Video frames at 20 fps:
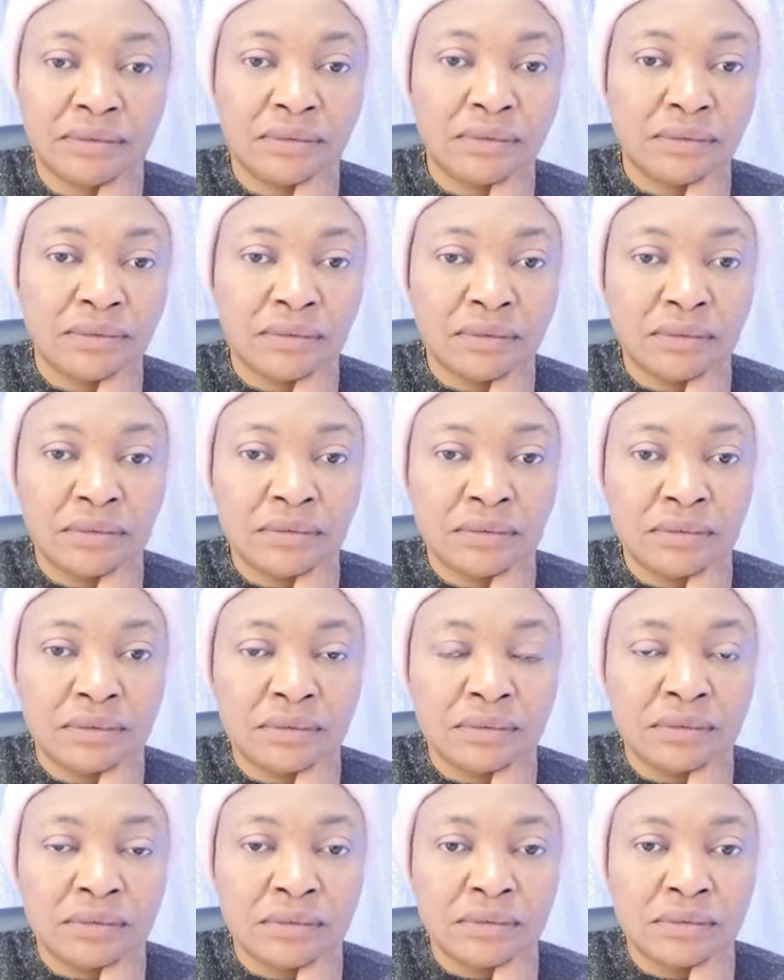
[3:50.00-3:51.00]

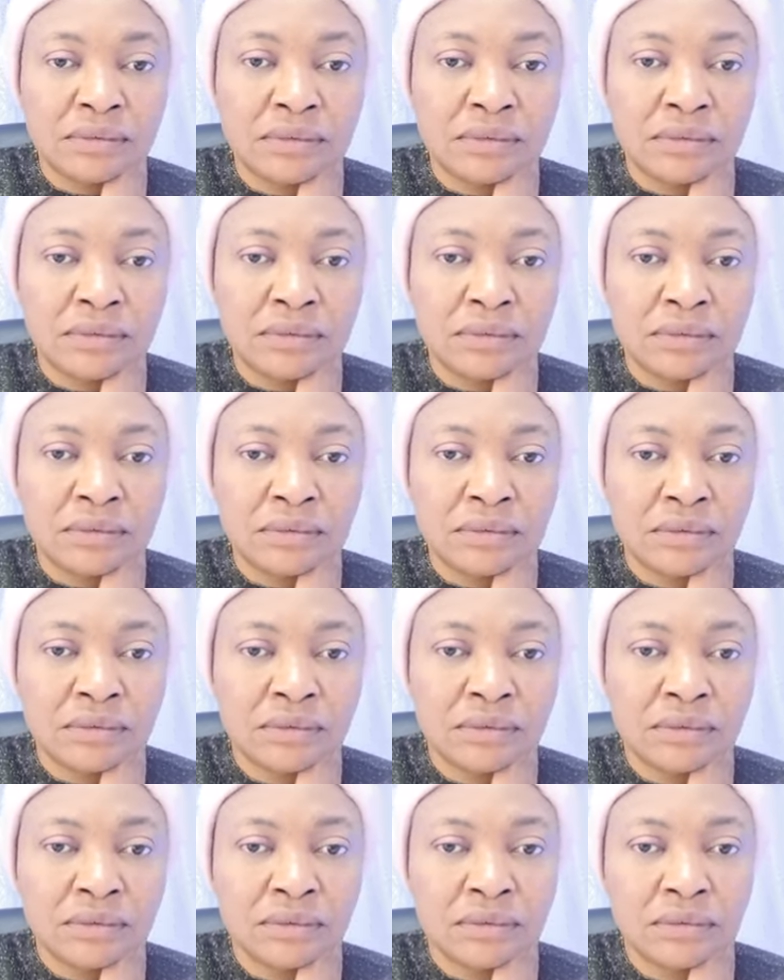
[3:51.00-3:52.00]

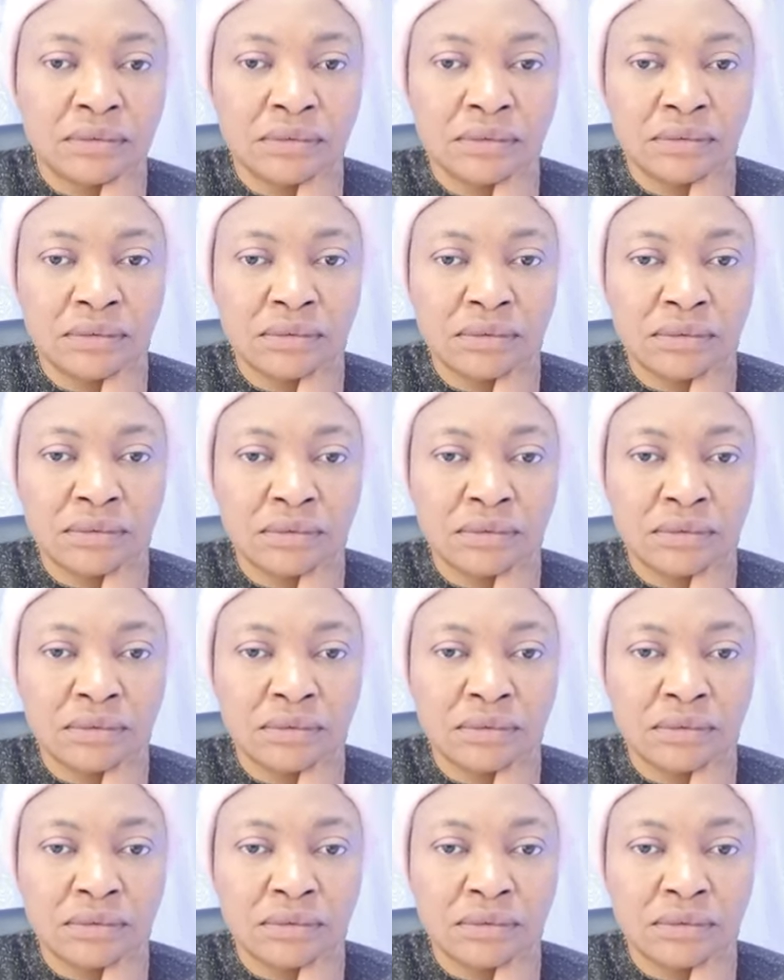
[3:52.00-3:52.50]
(silence)